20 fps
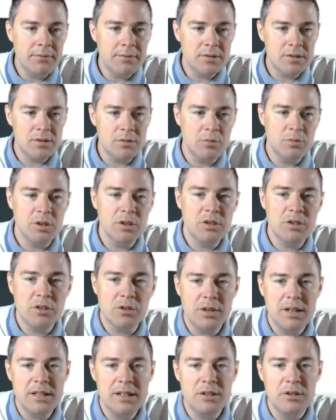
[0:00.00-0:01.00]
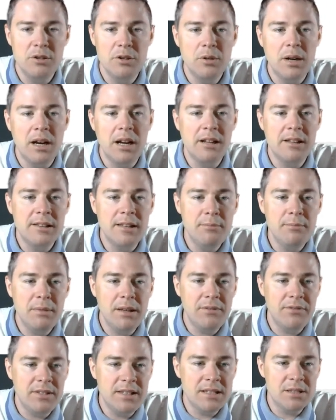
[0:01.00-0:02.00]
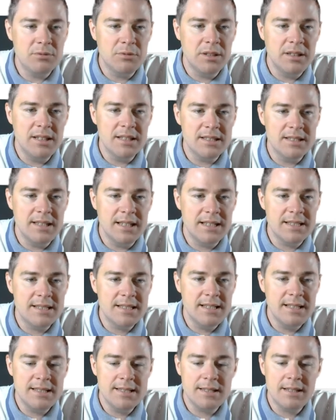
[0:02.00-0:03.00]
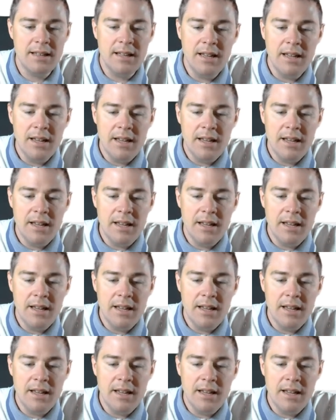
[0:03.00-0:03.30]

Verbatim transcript: so we want to create a new item if this one doesn't exist